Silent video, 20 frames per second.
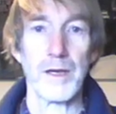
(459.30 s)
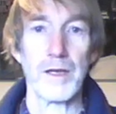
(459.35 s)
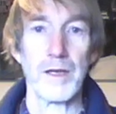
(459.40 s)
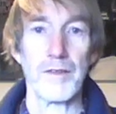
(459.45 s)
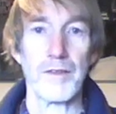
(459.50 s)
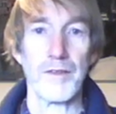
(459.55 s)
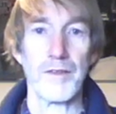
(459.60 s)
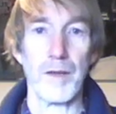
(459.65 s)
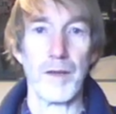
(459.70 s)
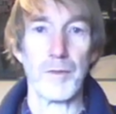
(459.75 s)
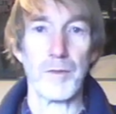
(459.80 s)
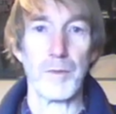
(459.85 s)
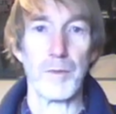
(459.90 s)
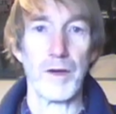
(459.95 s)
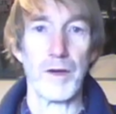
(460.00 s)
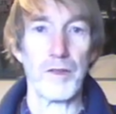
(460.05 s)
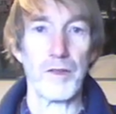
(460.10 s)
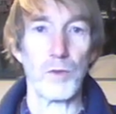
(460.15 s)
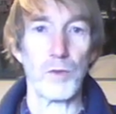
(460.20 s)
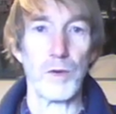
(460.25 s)
times by
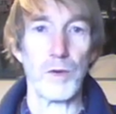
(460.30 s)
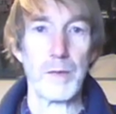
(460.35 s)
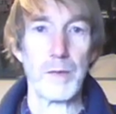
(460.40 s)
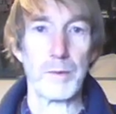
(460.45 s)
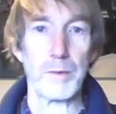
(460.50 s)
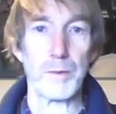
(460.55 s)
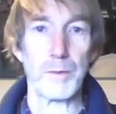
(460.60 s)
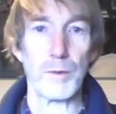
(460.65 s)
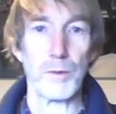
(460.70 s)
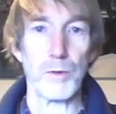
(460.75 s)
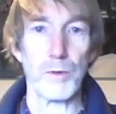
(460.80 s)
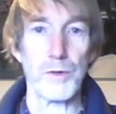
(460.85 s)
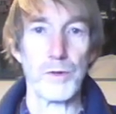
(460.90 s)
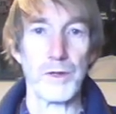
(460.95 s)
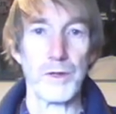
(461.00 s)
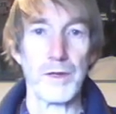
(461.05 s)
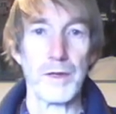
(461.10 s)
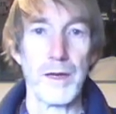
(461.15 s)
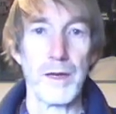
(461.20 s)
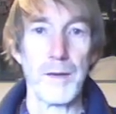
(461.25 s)
the weight proportion
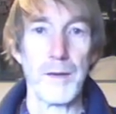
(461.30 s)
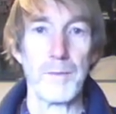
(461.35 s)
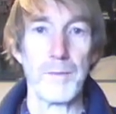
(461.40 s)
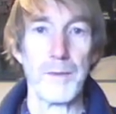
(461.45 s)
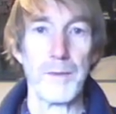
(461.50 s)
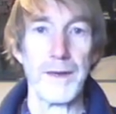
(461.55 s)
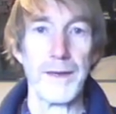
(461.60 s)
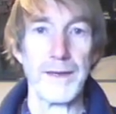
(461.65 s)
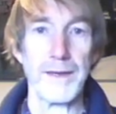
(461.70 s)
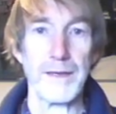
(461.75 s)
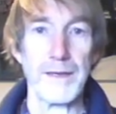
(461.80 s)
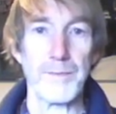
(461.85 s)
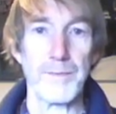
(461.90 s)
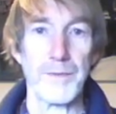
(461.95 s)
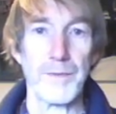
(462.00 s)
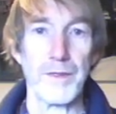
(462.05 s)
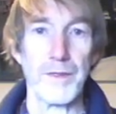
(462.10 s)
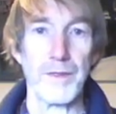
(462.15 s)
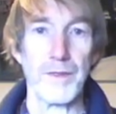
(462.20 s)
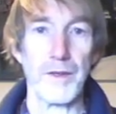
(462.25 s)
P.
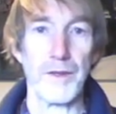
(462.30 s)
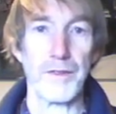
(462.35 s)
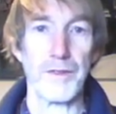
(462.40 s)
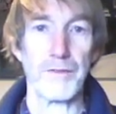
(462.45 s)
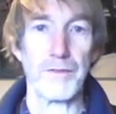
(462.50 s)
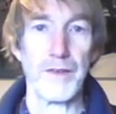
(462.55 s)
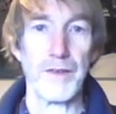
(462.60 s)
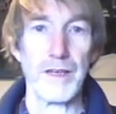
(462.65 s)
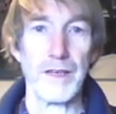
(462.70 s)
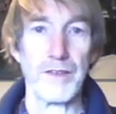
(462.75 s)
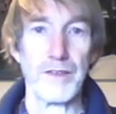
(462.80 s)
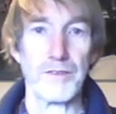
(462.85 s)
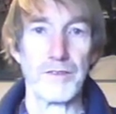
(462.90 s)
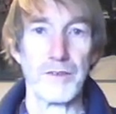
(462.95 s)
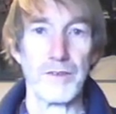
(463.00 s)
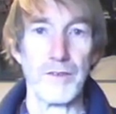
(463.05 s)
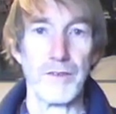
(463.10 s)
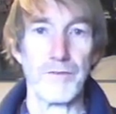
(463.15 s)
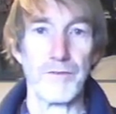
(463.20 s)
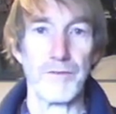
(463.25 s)
So it's a fairly
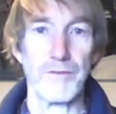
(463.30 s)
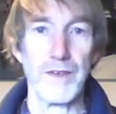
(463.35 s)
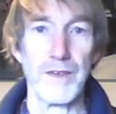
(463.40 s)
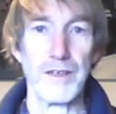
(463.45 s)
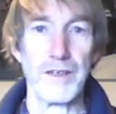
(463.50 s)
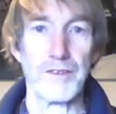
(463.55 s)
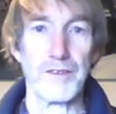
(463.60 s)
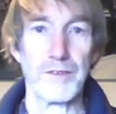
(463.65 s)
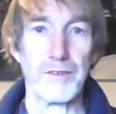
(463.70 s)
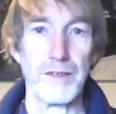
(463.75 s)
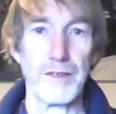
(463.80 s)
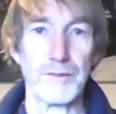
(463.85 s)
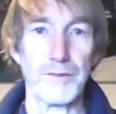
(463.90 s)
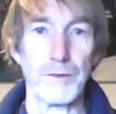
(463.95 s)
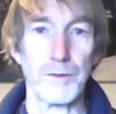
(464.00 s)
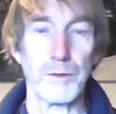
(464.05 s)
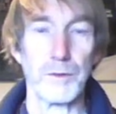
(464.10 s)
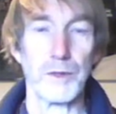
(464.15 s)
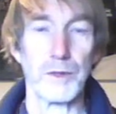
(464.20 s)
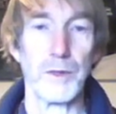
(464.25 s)

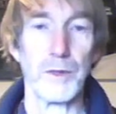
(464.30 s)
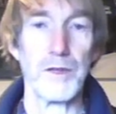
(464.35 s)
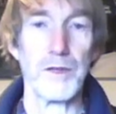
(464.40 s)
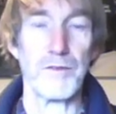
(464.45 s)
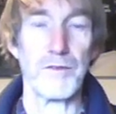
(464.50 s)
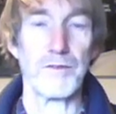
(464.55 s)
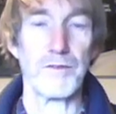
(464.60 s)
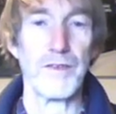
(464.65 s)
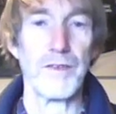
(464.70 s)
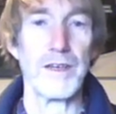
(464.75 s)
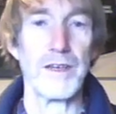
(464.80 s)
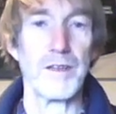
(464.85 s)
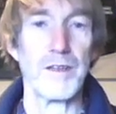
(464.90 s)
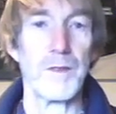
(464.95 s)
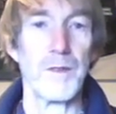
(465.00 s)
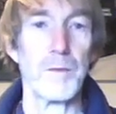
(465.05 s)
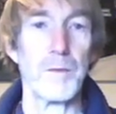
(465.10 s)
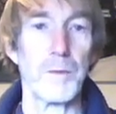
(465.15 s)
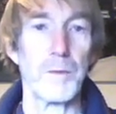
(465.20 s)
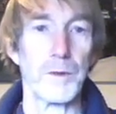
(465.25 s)
straightforward equation, fairly
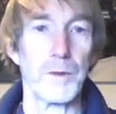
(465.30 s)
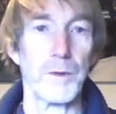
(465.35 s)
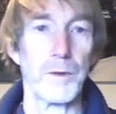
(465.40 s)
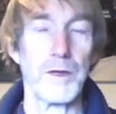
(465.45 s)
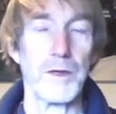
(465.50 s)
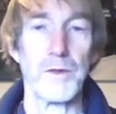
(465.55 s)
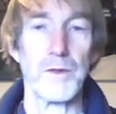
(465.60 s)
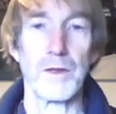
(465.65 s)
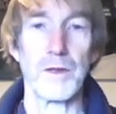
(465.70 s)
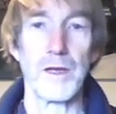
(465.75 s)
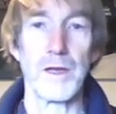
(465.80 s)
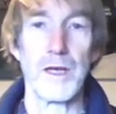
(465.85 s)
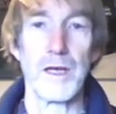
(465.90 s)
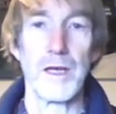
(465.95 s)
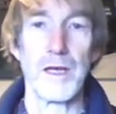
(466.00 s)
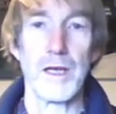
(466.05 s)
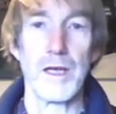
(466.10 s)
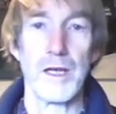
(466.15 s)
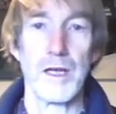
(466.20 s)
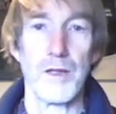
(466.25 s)
simple equation.
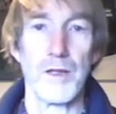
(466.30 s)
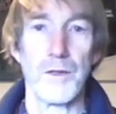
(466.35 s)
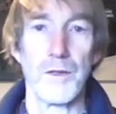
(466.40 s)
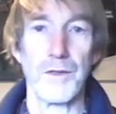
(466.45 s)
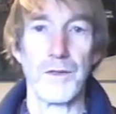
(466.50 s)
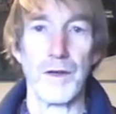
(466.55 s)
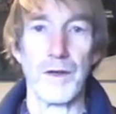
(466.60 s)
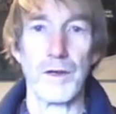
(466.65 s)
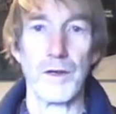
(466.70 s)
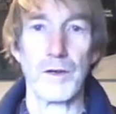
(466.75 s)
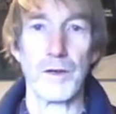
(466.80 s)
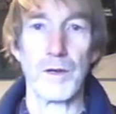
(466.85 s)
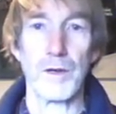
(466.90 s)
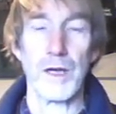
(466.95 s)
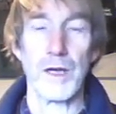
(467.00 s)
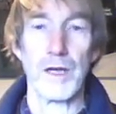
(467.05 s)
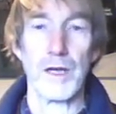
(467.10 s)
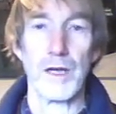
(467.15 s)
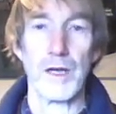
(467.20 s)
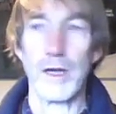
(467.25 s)
So
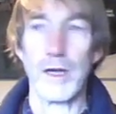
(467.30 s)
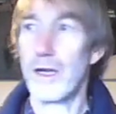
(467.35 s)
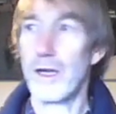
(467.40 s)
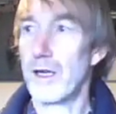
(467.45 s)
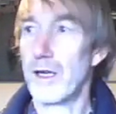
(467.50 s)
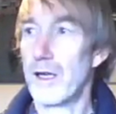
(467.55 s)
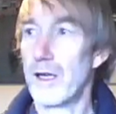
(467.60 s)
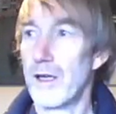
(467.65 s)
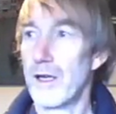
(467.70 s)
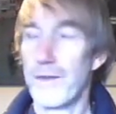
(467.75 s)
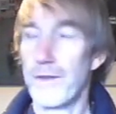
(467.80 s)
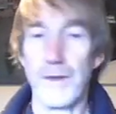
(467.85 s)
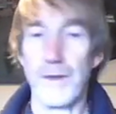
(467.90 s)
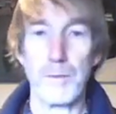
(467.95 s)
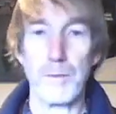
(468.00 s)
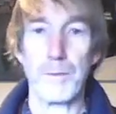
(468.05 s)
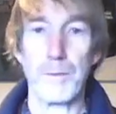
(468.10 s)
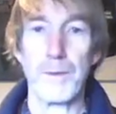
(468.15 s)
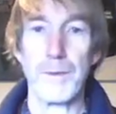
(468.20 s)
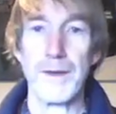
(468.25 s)
I say
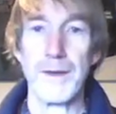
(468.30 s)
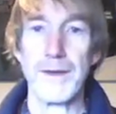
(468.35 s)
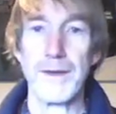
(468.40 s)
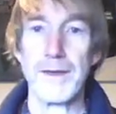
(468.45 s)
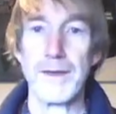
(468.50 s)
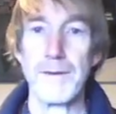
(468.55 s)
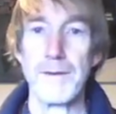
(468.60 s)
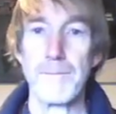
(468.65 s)
P